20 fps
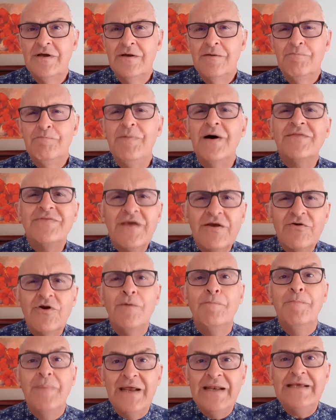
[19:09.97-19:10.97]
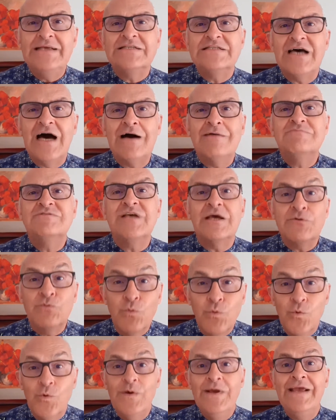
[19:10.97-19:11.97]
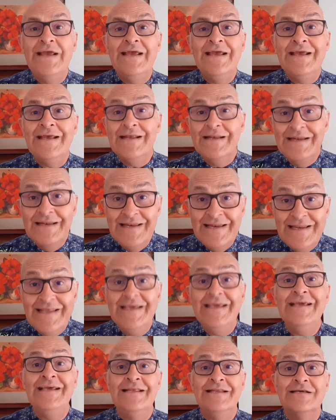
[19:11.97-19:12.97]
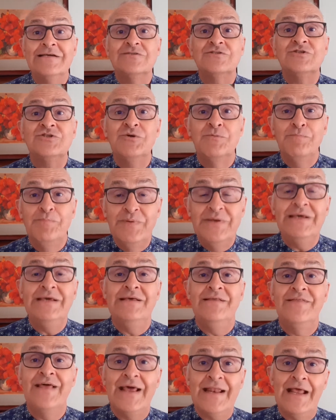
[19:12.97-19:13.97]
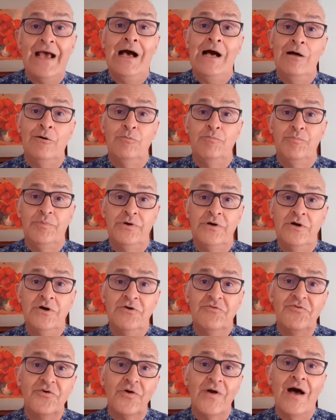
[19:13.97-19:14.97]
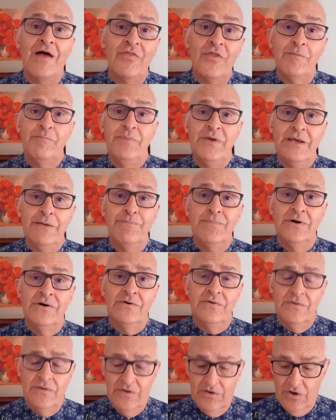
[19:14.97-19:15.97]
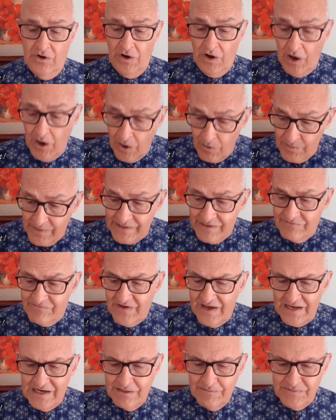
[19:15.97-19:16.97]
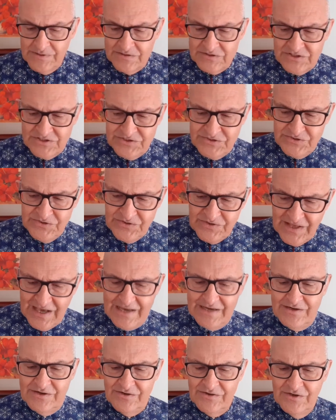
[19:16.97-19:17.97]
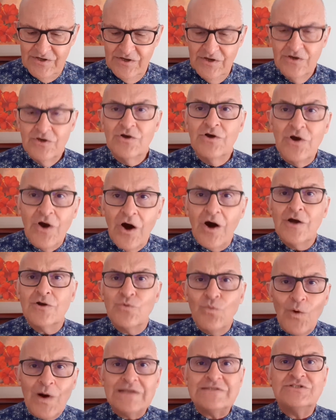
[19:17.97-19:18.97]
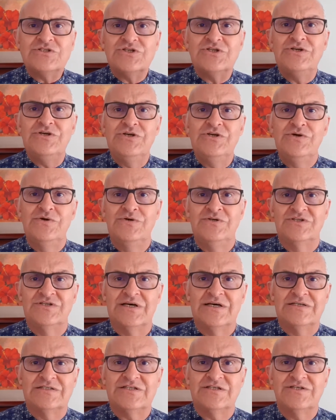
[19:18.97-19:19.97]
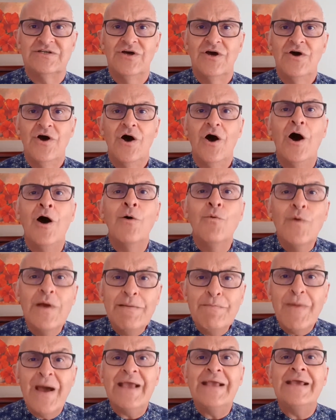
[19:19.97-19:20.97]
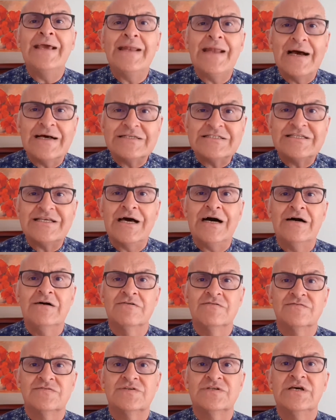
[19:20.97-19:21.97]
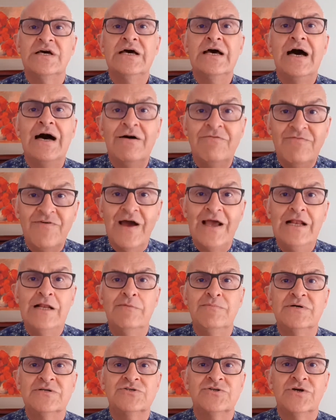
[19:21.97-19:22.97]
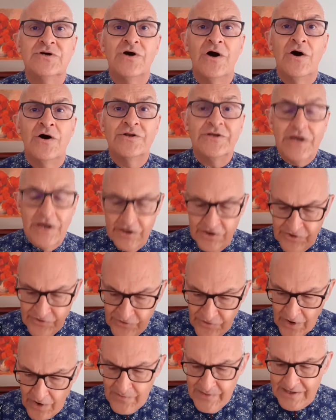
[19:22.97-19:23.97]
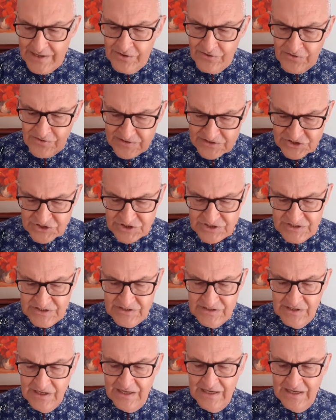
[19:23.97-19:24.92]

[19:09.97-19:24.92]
but there are many times that we need to be that help for other people. Are we available to do that? God wants to use us. Are we making ourselves available to God? A growing Christian